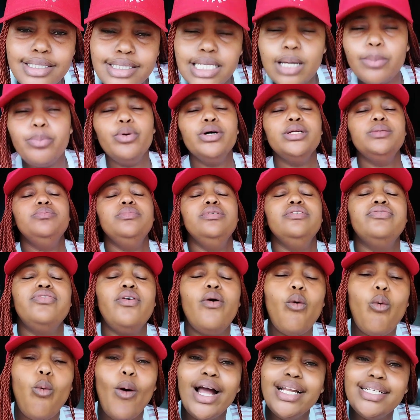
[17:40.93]
Support me
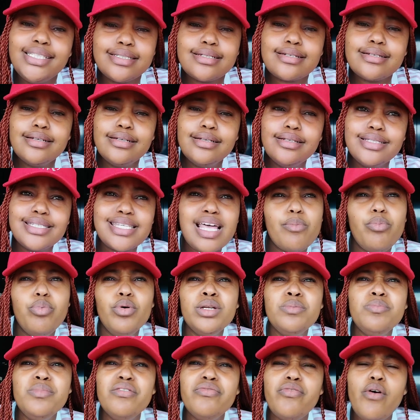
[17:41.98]
for what?
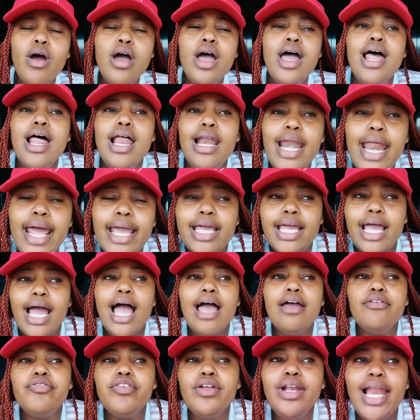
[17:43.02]
Support me for, like,
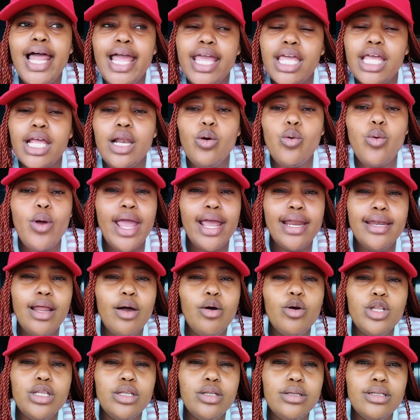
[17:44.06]
I feel like,
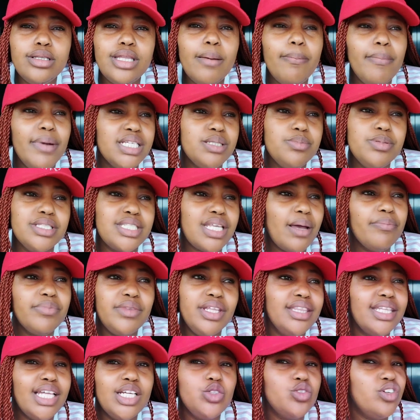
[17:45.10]
now there must be
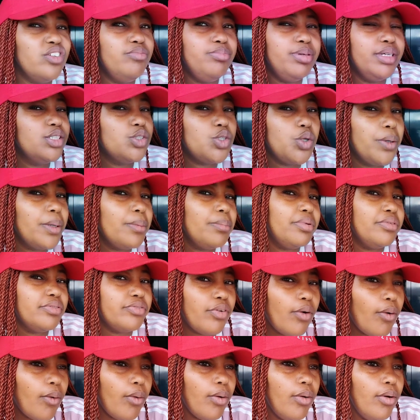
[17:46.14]
something that you've been doing
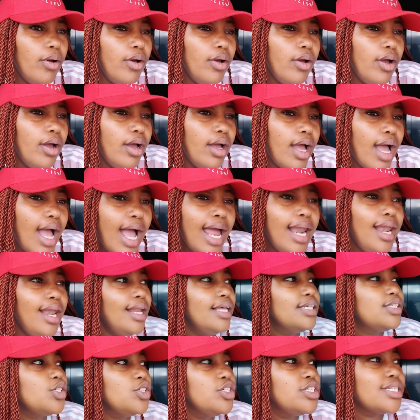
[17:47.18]
before.
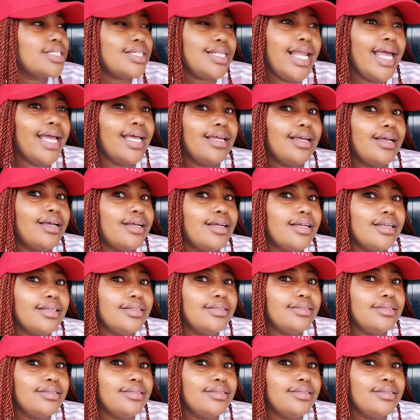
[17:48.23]
Unless you're just, like,